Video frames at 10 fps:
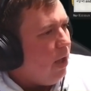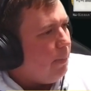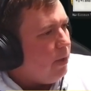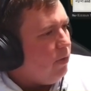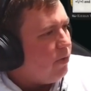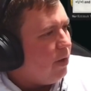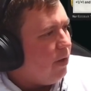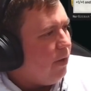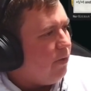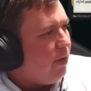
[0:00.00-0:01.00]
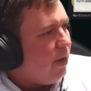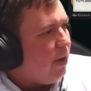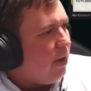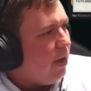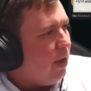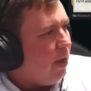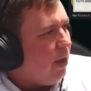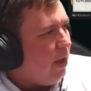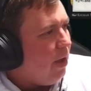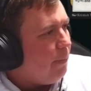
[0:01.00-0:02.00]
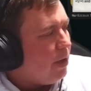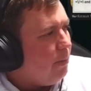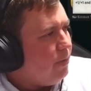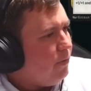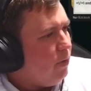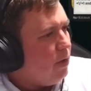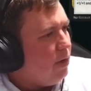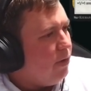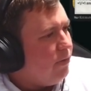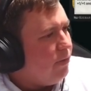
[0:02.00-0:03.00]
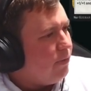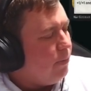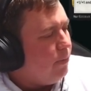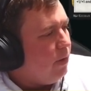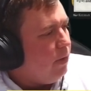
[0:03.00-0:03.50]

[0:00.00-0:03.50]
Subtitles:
utilising a couple of new cards from